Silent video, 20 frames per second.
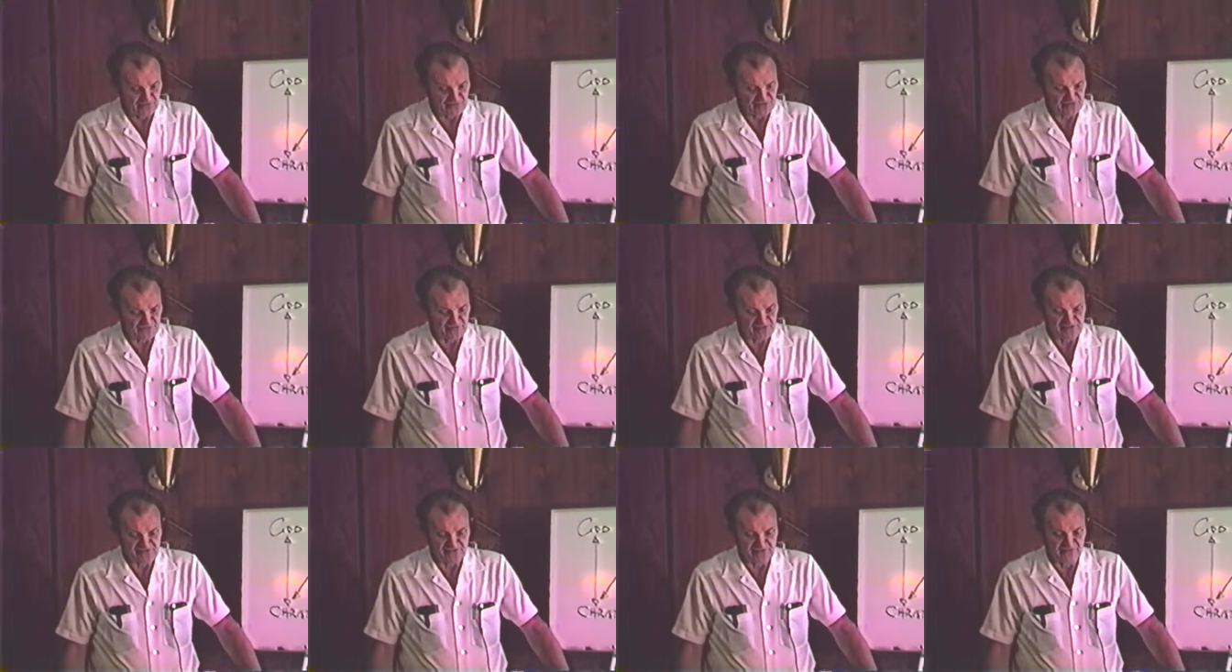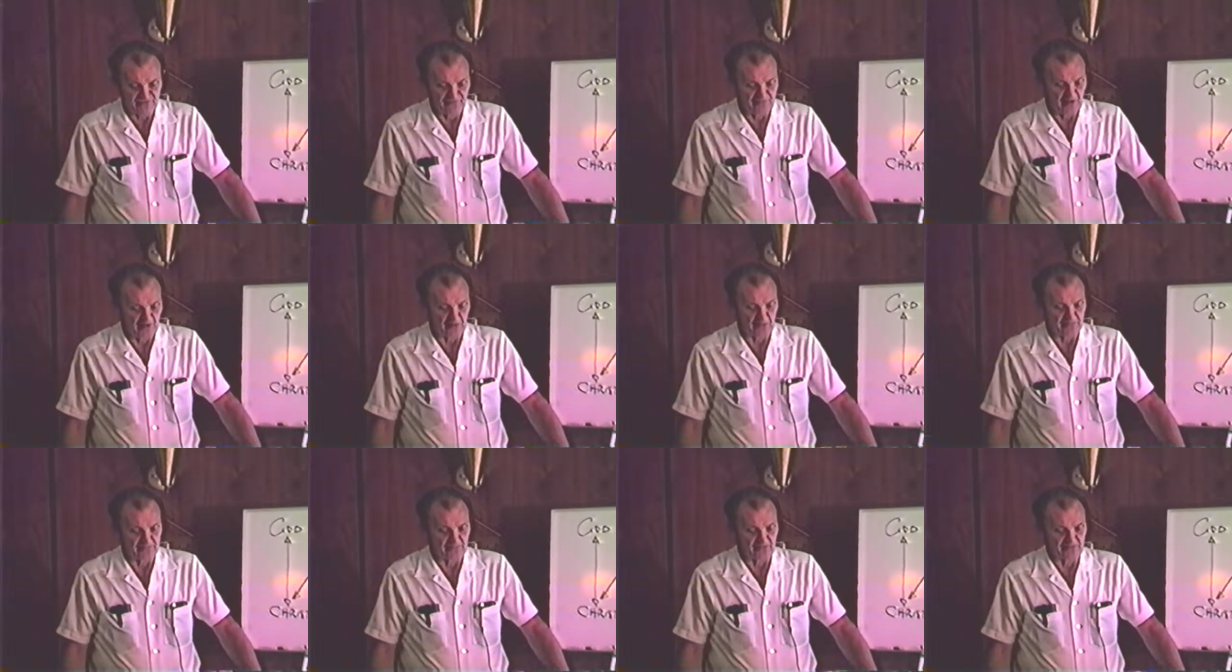is eventually
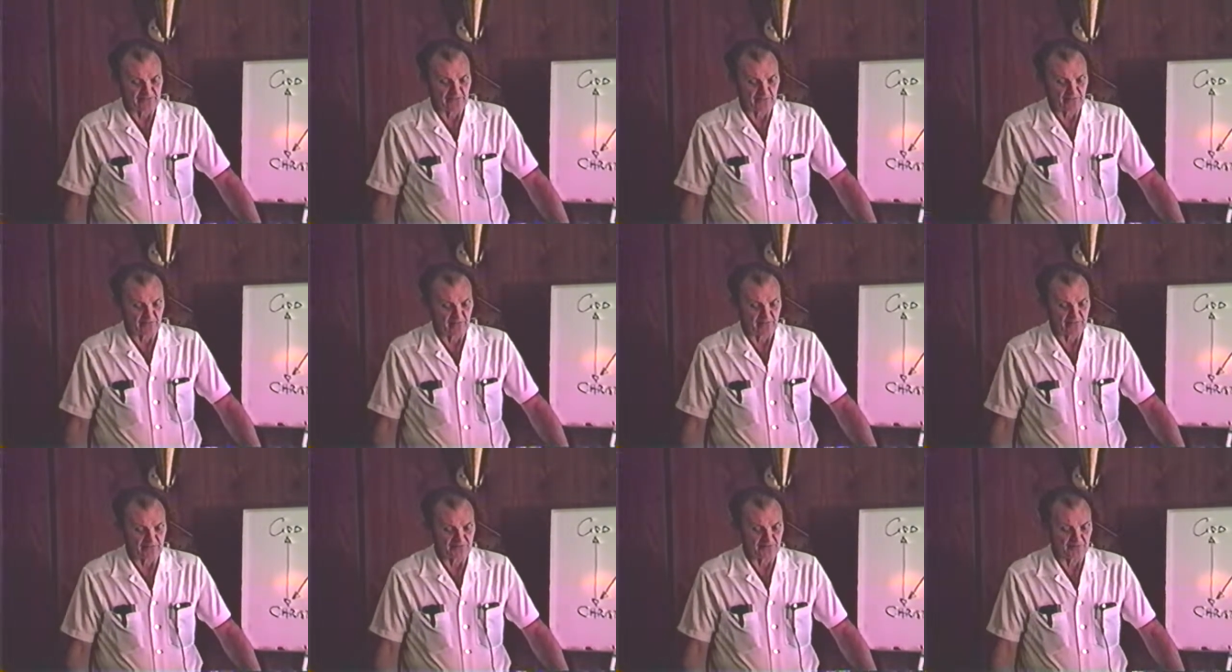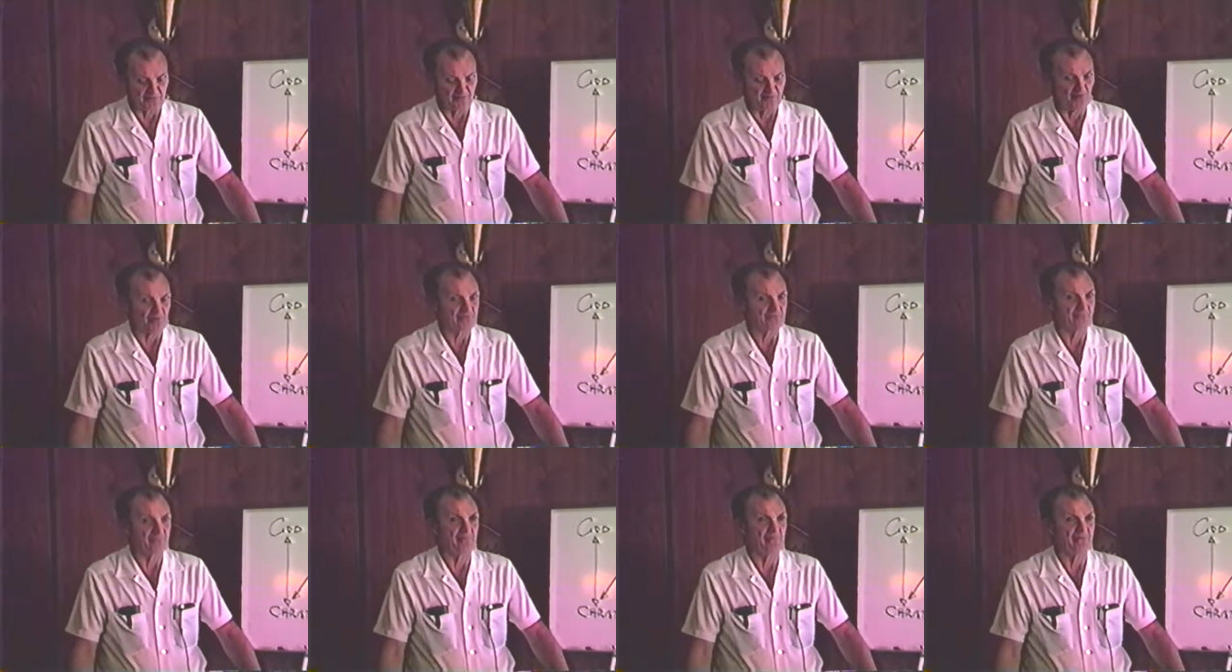developed that the people at the
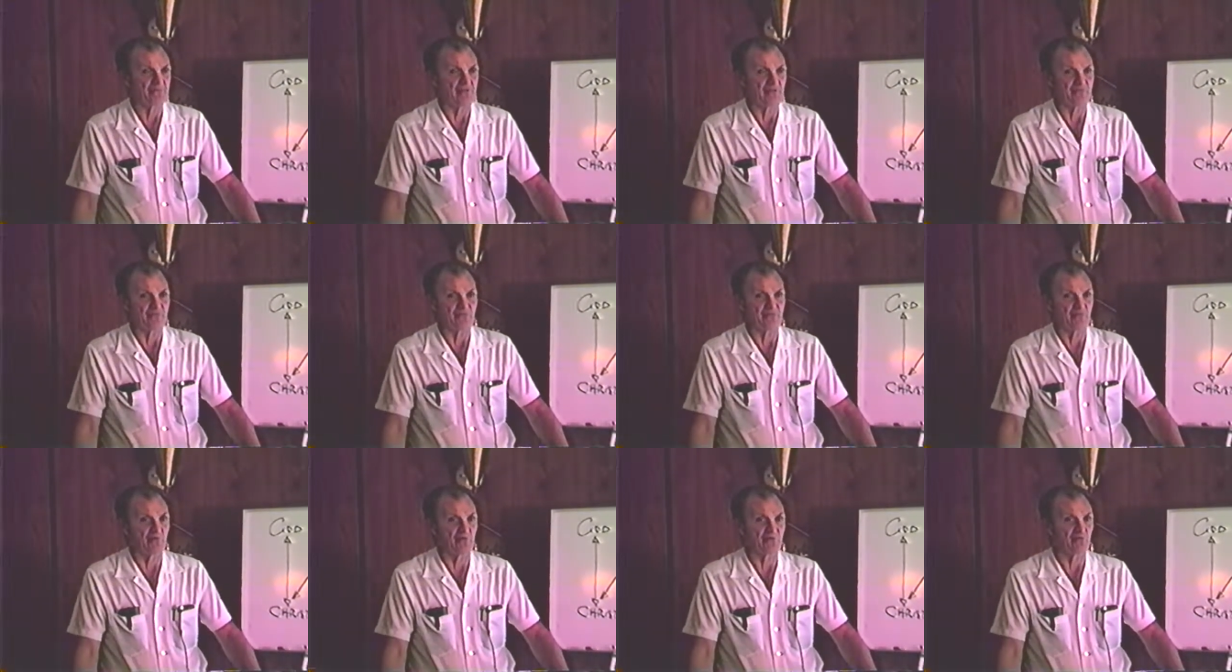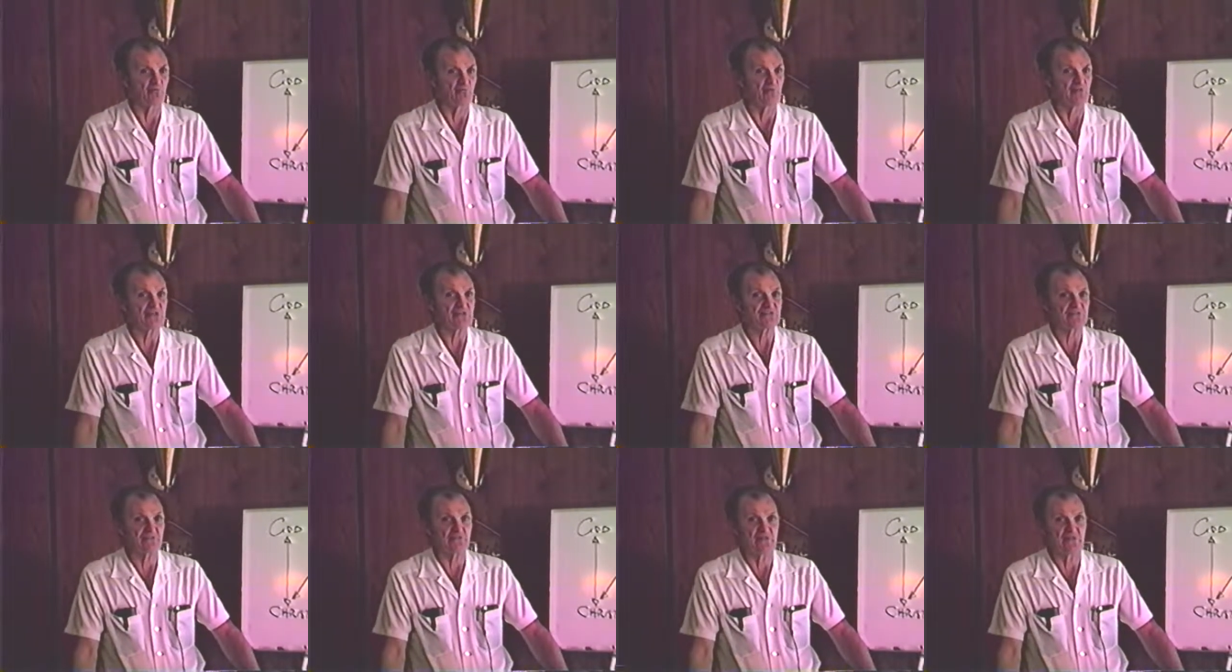bottom are there for no other
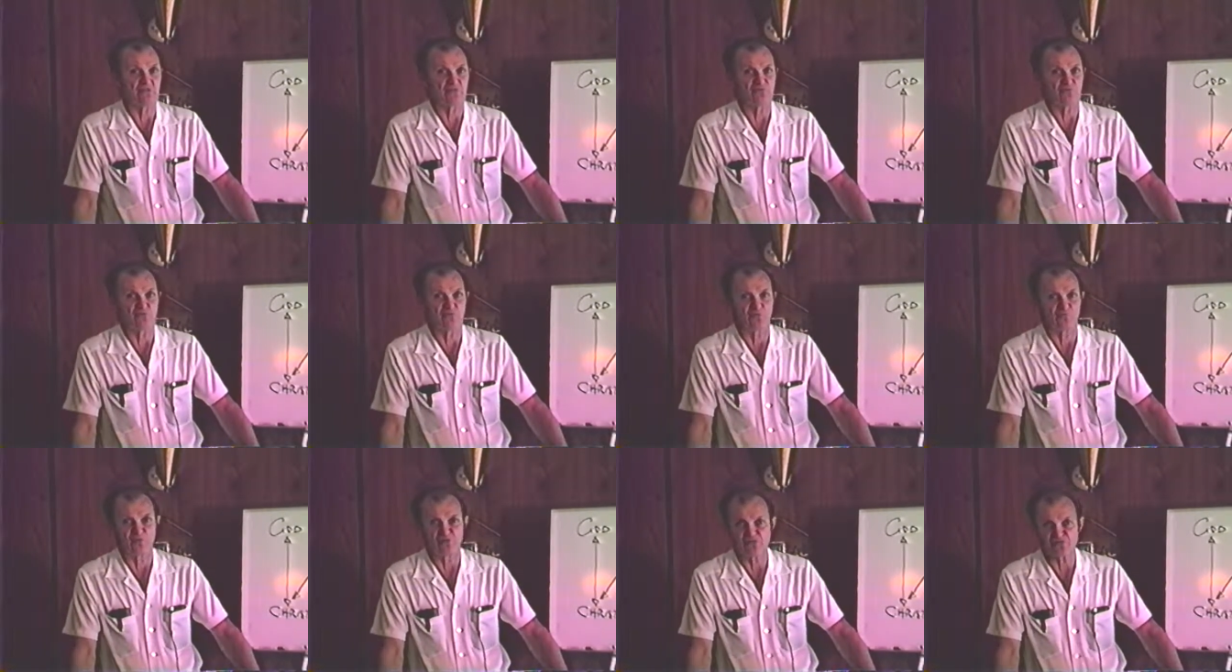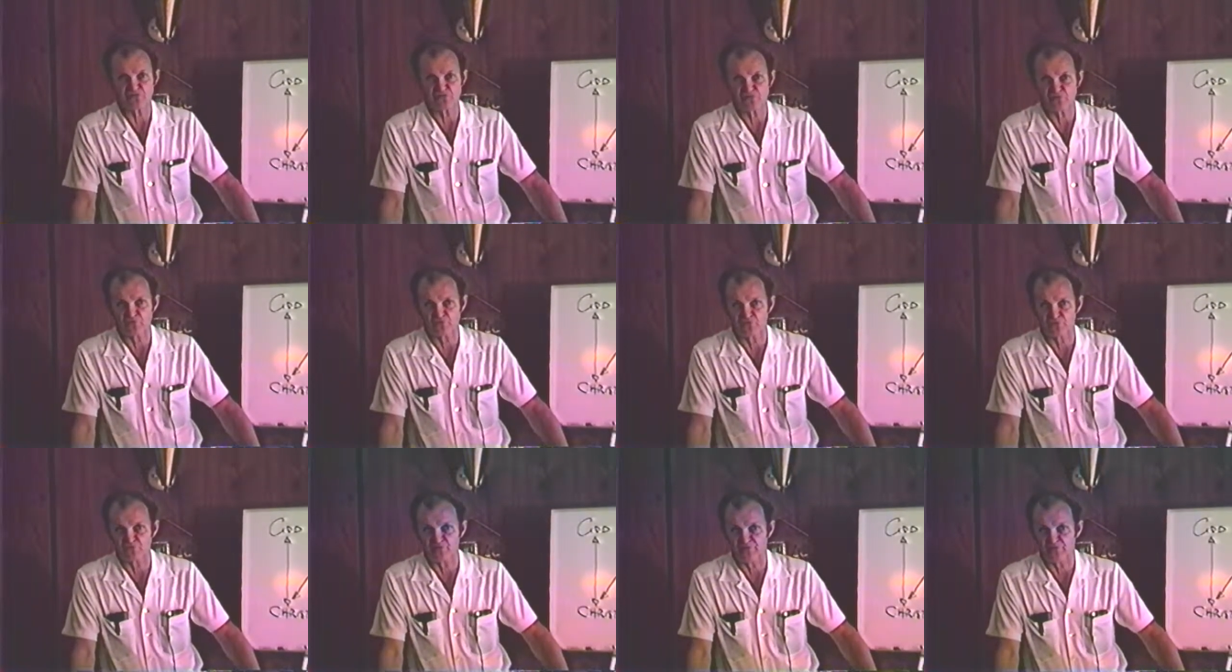reason than to enrich and to
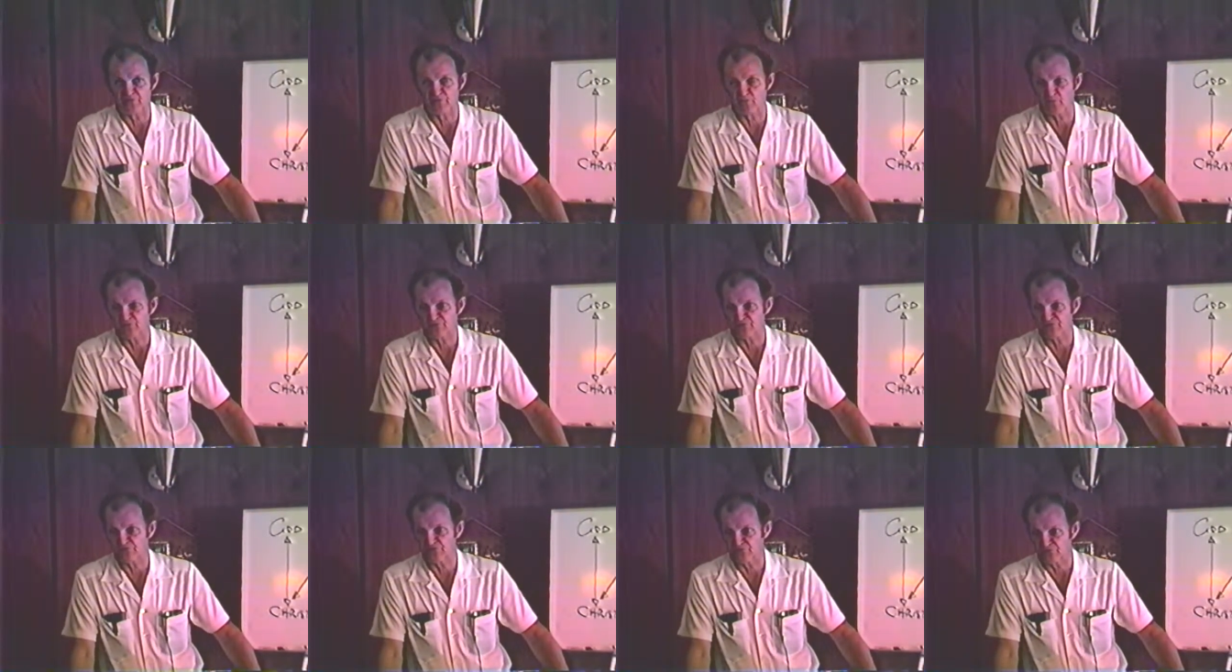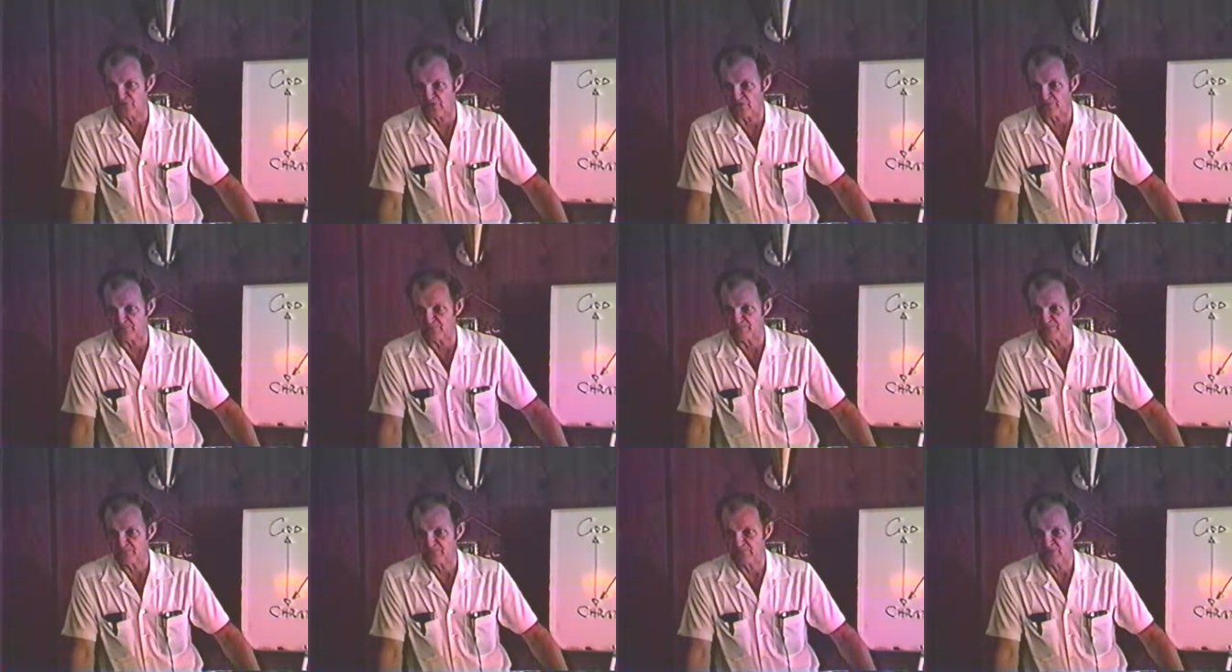glorify the ones at the
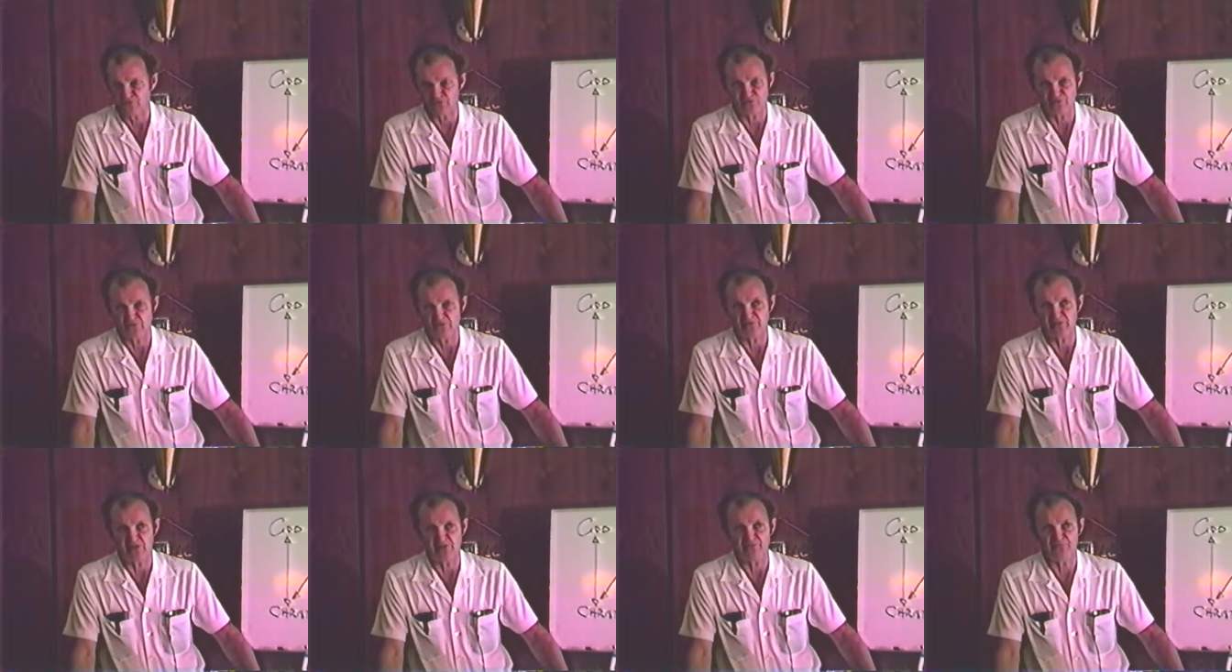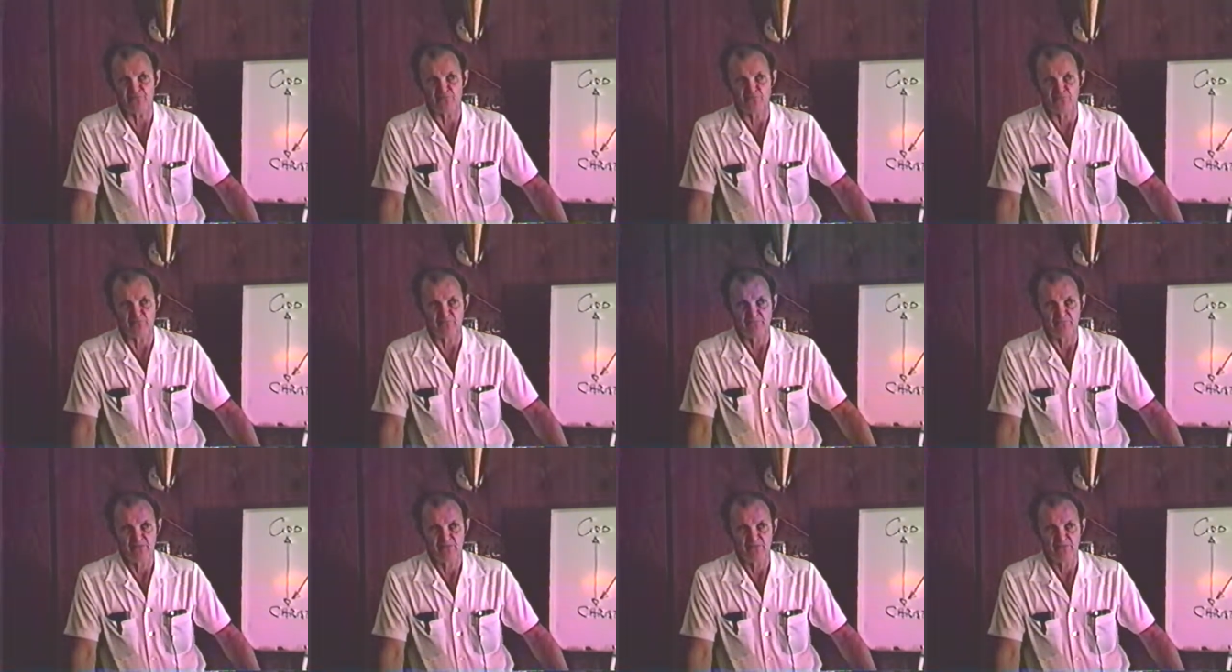top. That's all they're there for.